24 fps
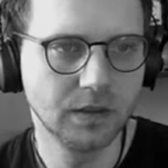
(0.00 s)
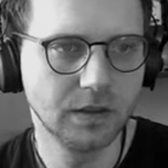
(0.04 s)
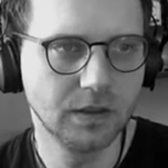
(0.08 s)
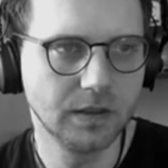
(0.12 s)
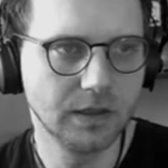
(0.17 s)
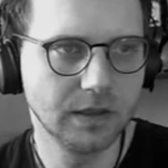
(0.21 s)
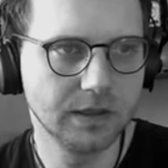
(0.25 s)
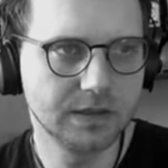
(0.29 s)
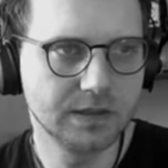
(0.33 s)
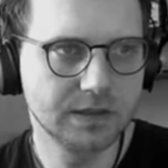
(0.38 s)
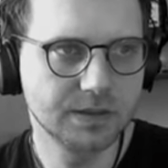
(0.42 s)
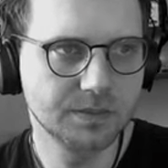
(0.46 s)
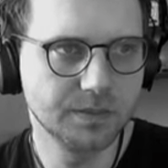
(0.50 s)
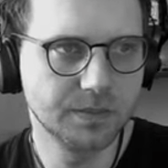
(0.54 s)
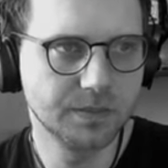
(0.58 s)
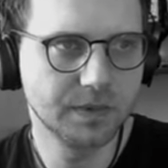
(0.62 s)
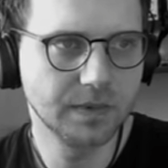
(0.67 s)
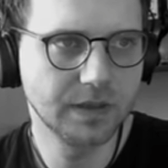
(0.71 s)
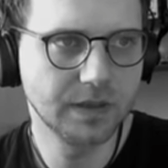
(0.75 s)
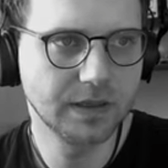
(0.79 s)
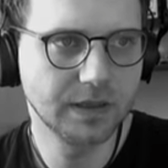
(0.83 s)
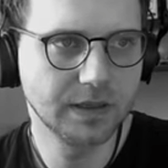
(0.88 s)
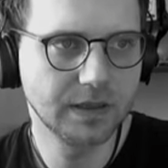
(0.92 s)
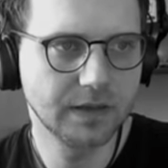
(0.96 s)
Let's
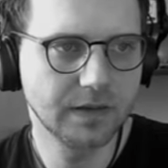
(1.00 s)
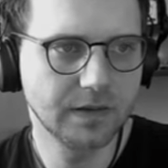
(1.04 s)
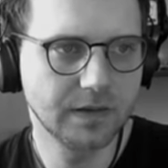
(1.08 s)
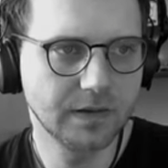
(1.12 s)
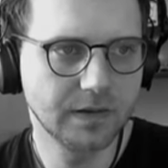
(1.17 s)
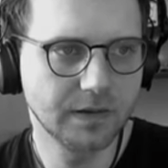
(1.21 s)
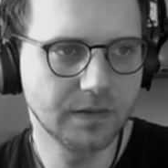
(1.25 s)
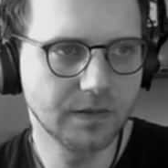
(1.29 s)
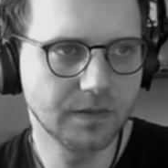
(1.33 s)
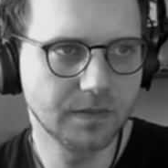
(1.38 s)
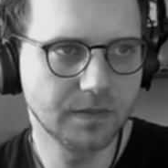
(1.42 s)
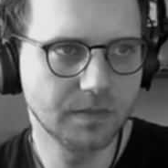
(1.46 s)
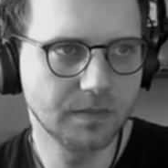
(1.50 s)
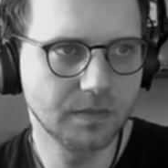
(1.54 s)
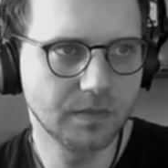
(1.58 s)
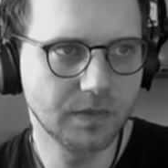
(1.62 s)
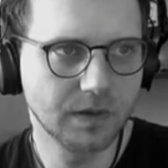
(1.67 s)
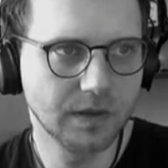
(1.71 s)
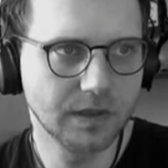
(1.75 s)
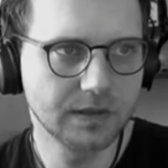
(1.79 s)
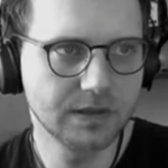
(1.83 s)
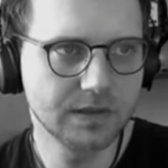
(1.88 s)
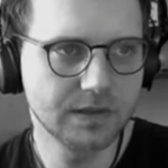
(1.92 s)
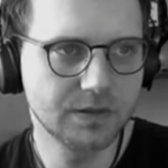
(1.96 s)
make
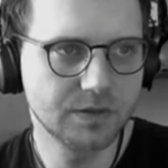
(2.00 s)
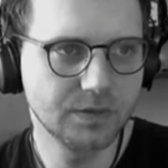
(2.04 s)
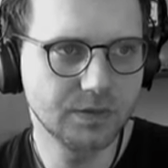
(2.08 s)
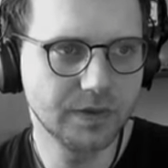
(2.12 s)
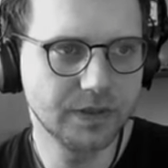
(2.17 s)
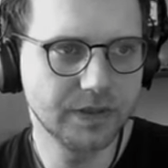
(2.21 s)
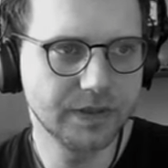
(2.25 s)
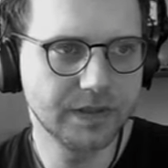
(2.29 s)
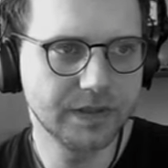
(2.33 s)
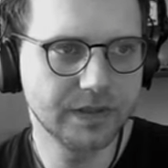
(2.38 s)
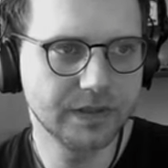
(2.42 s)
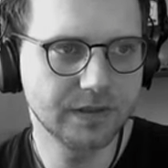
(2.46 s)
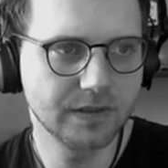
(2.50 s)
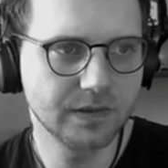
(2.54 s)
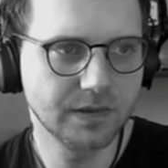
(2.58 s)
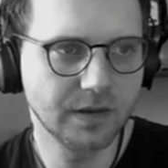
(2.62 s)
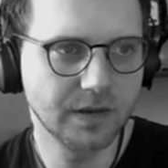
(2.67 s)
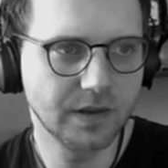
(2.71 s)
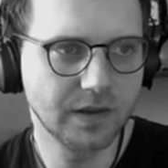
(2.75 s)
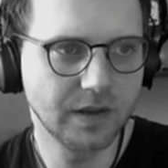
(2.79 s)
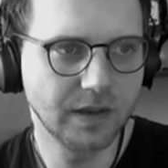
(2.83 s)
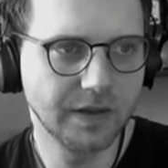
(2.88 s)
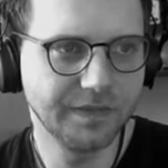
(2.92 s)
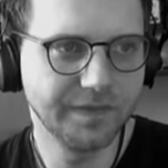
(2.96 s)
let's do it
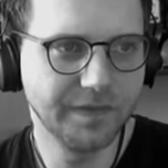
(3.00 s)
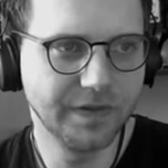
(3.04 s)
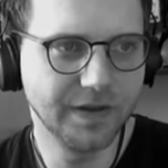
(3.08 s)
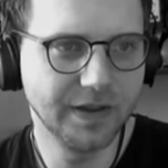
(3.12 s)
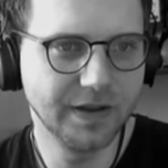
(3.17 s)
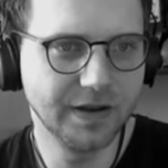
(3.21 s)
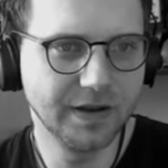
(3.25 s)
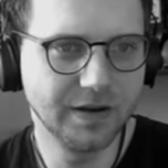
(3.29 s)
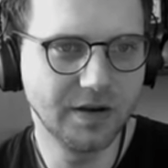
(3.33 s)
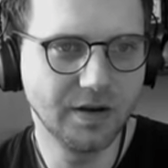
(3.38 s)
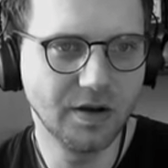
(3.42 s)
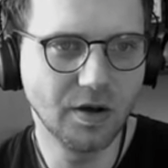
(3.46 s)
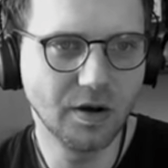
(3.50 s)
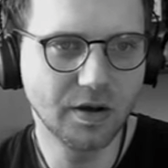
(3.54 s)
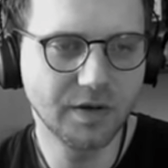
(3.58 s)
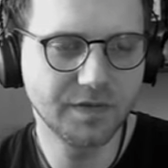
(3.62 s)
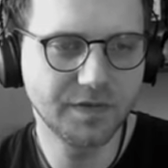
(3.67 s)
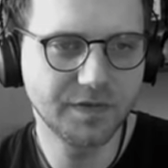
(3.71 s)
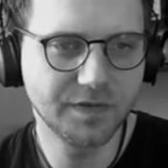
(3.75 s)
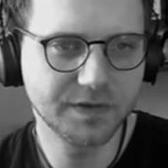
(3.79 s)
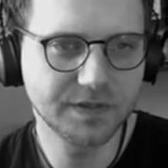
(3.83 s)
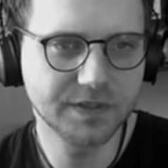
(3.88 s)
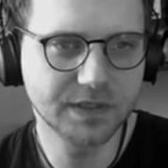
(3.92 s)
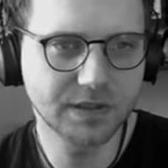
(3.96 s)
in a
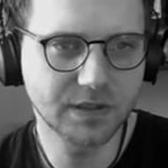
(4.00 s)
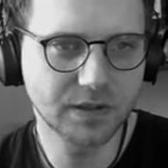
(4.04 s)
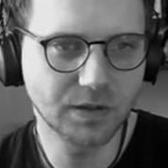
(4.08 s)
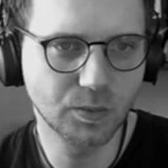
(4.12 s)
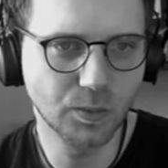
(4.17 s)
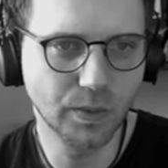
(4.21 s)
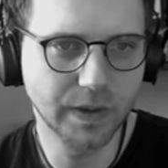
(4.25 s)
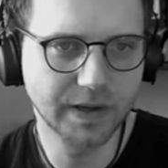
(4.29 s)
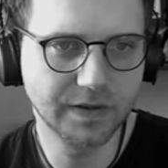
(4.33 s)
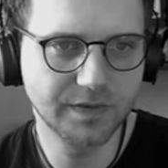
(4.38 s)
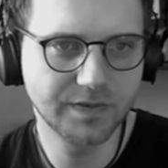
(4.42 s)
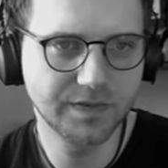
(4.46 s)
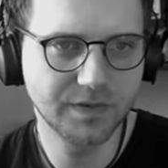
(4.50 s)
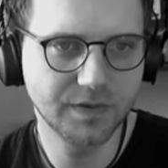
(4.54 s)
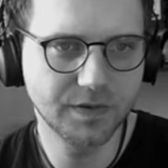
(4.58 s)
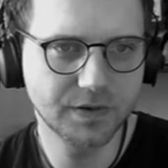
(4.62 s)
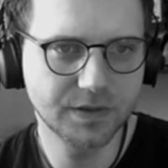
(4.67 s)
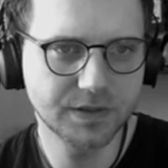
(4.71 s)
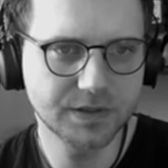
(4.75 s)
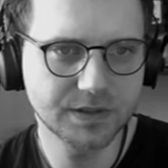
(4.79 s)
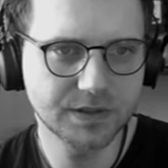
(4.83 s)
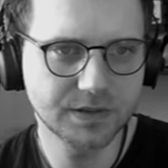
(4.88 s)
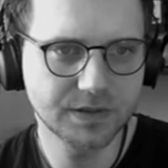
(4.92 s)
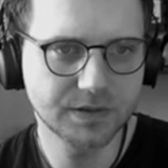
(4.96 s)
non-physical way
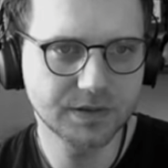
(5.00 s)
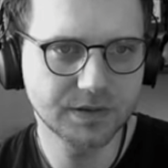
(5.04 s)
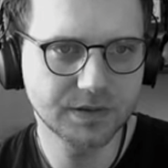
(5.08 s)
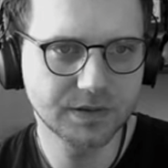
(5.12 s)
first.